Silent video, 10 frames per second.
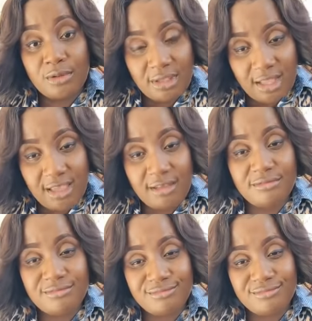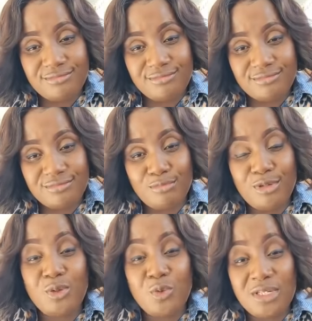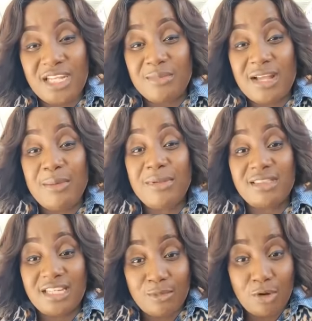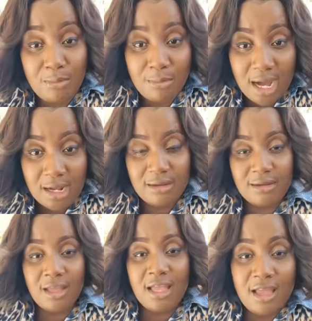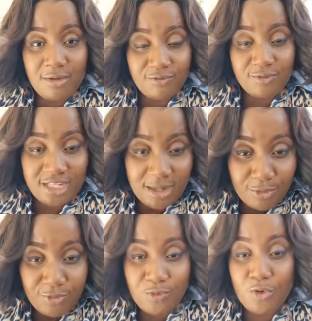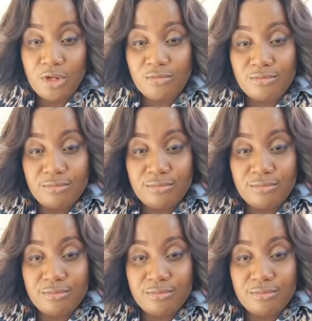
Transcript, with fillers: Yeah. Me know them because I see them come back in my phone.